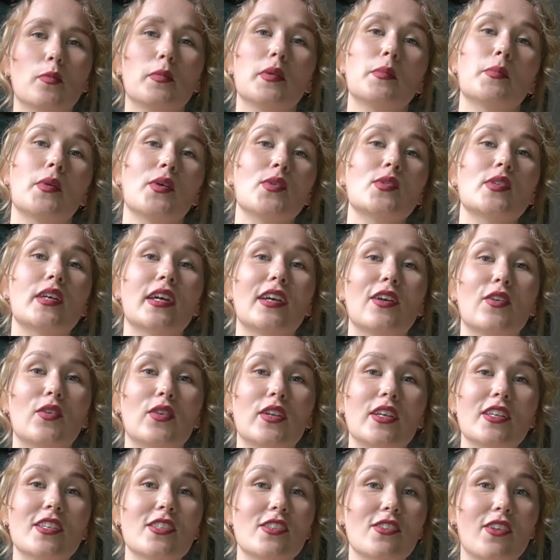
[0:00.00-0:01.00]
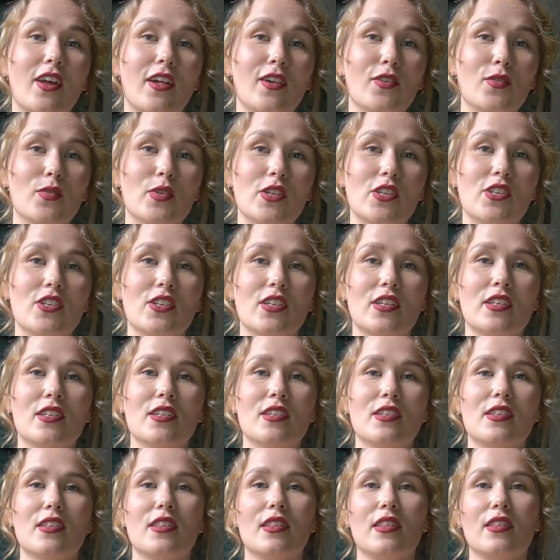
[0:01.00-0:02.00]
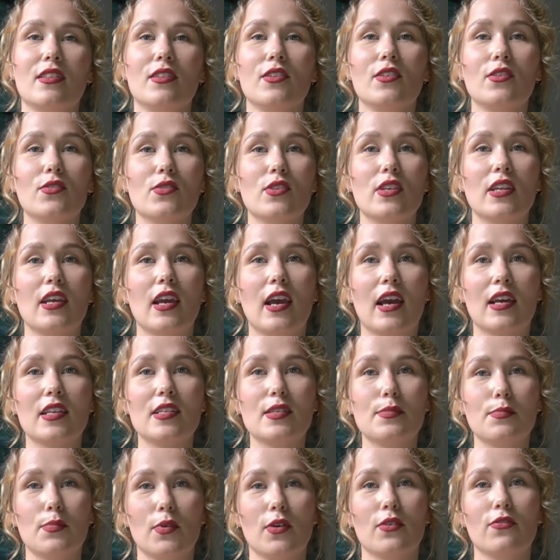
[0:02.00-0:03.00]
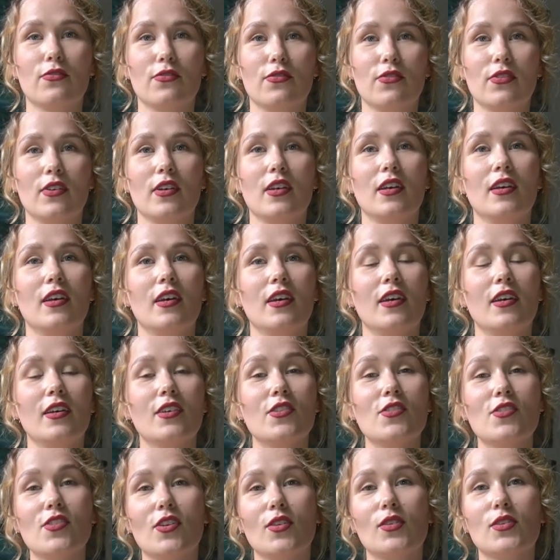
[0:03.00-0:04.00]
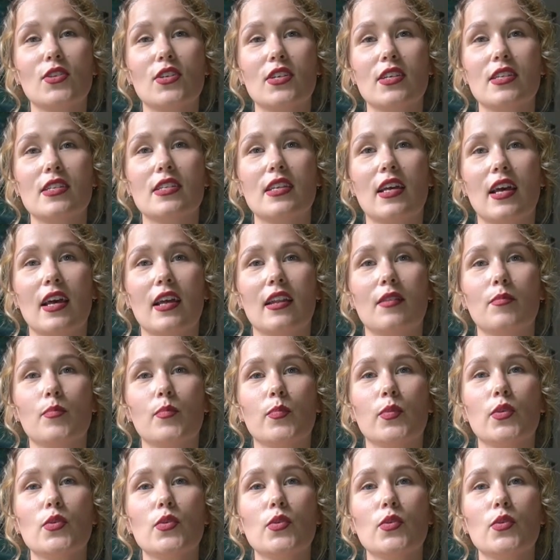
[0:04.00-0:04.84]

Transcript: probably most iconic style, which is usually has puff shoulders and